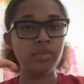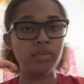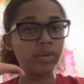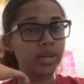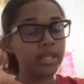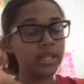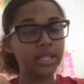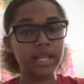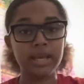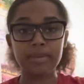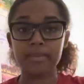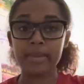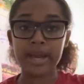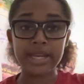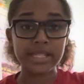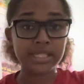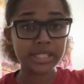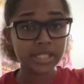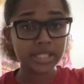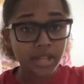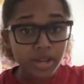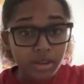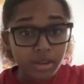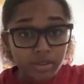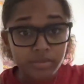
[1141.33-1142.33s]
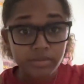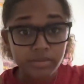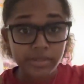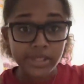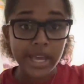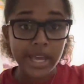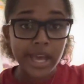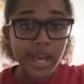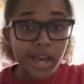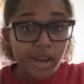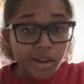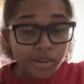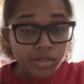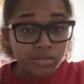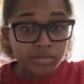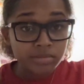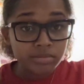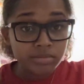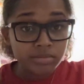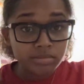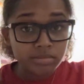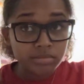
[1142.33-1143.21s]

want to let myself down.